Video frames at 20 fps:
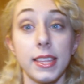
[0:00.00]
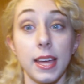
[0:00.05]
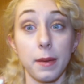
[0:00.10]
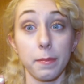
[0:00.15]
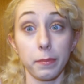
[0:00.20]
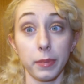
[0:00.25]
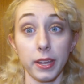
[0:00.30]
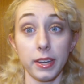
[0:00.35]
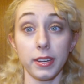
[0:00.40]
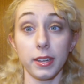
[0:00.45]

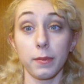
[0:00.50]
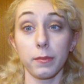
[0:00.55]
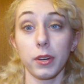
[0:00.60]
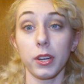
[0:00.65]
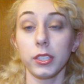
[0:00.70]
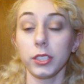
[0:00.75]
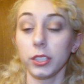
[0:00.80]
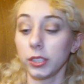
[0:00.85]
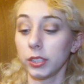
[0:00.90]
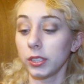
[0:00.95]
that blending
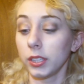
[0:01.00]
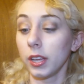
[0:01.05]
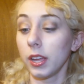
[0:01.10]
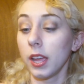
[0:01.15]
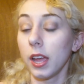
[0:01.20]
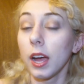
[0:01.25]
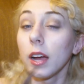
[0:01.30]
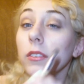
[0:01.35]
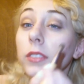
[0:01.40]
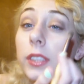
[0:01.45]
brush.
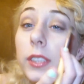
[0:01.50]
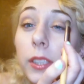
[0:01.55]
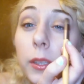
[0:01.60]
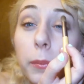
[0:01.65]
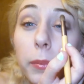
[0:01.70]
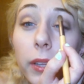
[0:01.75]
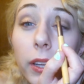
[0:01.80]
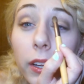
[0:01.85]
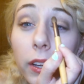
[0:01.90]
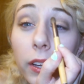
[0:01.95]
I'm just going
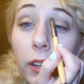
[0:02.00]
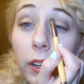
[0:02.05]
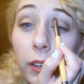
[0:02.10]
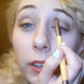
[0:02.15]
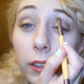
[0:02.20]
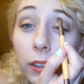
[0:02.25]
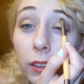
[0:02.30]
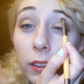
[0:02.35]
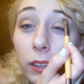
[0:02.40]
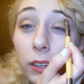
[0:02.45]
to blend
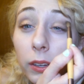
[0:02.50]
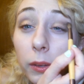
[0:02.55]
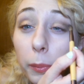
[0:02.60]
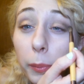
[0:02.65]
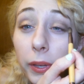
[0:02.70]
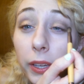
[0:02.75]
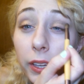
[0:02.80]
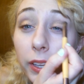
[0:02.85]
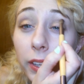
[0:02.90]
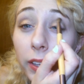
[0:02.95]
a little
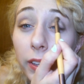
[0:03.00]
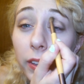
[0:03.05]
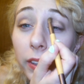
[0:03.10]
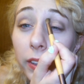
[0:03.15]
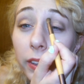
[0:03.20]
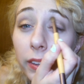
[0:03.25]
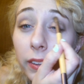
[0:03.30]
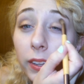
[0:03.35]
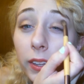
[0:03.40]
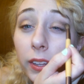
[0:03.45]
bit
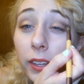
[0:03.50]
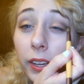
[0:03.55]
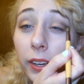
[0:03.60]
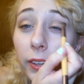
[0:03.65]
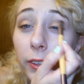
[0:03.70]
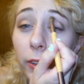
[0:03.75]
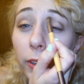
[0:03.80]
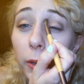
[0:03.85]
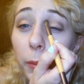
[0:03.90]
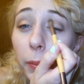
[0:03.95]
that
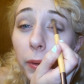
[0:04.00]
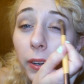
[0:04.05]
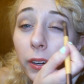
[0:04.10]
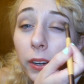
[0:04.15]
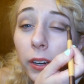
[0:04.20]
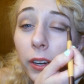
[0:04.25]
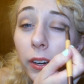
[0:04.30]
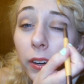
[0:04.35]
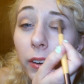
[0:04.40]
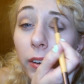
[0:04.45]
dark
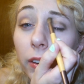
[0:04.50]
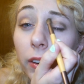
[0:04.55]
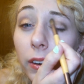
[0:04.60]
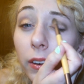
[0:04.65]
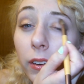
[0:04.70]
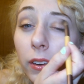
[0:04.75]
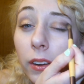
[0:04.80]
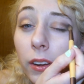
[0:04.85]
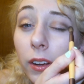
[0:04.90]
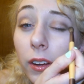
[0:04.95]
part
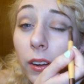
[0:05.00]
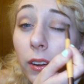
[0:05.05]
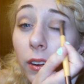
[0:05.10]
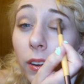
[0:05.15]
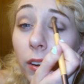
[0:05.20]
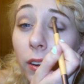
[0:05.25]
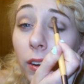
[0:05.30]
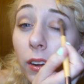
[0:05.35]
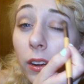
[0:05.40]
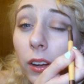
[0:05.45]

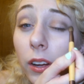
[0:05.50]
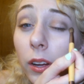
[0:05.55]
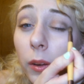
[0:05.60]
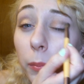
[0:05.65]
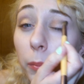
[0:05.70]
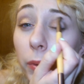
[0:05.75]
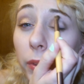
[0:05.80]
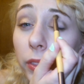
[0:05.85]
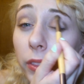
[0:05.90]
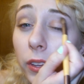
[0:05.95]

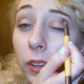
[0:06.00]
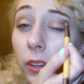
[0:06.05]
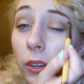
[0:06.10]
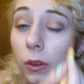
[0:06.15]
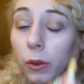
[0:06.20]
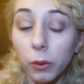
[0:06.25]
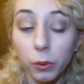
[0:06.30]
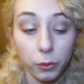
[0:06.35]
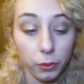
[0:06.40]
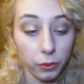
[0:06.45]
up with the
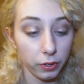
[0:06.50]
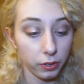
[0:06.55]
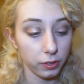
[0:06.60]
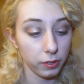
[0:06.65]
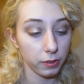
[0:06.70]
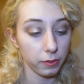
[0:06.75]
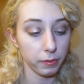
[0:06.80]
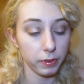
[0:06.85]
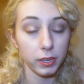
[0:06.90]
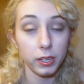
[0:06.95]
gold
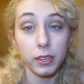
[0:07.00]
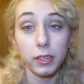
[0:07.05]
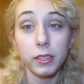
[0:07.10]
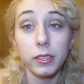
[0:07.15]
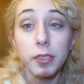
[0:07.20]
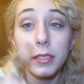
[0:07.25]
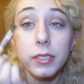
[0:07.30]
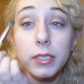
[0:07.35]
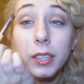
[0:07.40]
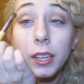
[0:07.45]

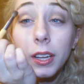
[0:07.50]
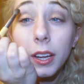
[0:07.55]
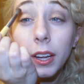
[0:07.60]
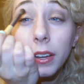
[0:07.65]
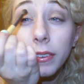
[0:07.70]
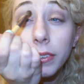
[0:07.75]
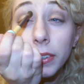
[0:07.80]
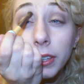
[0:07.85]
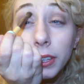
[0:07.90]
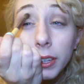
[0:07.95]
because I
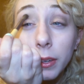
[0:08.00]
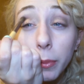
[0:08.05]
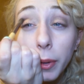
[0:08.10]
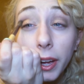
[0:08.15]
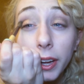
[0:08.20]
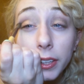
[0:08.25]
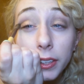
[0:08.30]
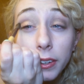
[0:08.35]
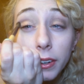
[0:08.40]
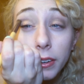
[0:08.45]
feel like I
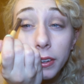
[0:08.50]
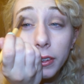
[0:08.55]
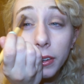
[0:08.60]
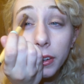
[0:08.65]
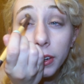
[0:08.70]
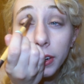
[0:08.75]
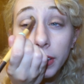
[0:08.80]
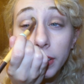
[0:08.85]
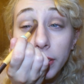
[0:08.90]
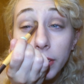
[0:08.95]
packed it on a little
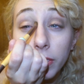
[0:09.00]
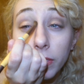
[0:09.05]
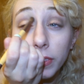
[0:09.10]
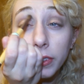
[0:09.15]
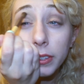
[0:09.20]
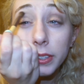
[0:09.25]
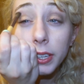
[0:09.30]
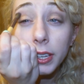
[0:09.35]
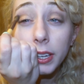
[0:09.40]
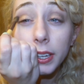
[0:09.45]
hard on one
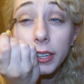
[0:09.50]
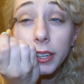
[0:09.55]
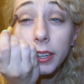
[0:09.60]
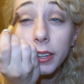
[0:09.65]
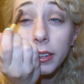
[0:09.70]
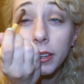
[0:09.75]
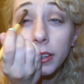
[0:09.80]
side.